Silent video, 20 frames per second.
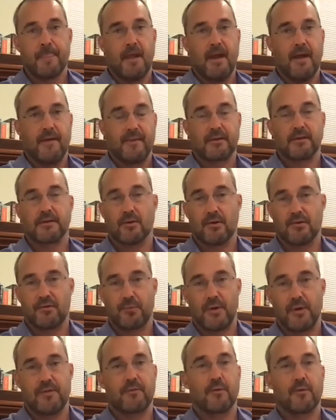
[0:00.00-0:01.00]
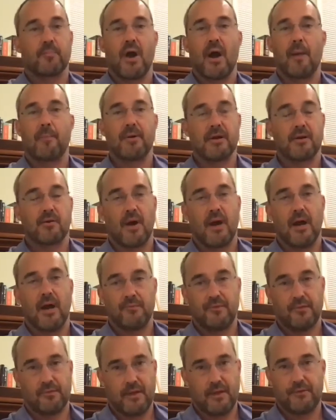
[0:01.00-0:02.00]
and the clearance rate for property
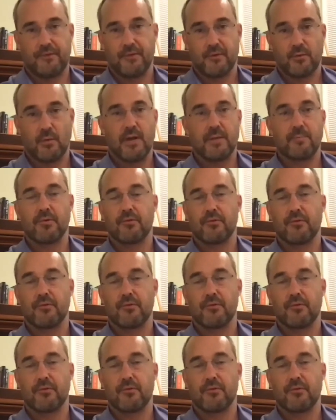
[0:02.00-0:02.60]
crimes is less than 20%.